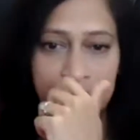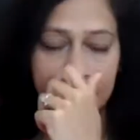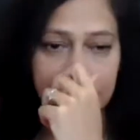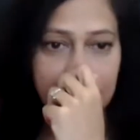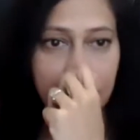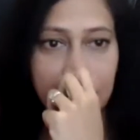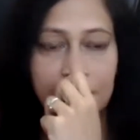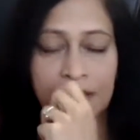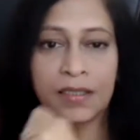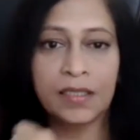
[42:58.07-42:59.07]
think there are
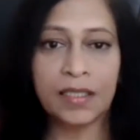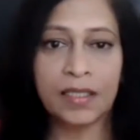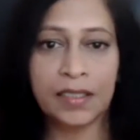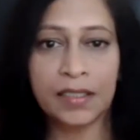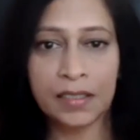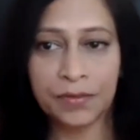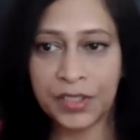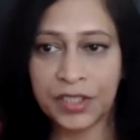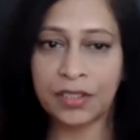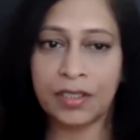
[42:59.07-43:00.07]
certain careers
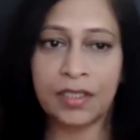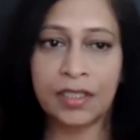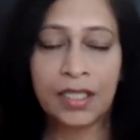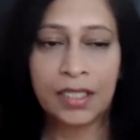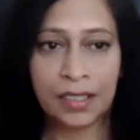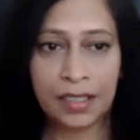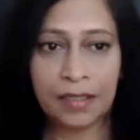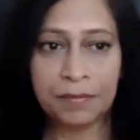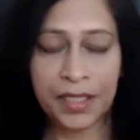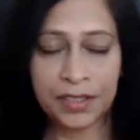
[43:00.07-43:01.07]
which are,
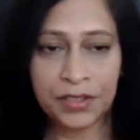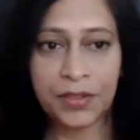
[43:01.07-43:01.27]
as you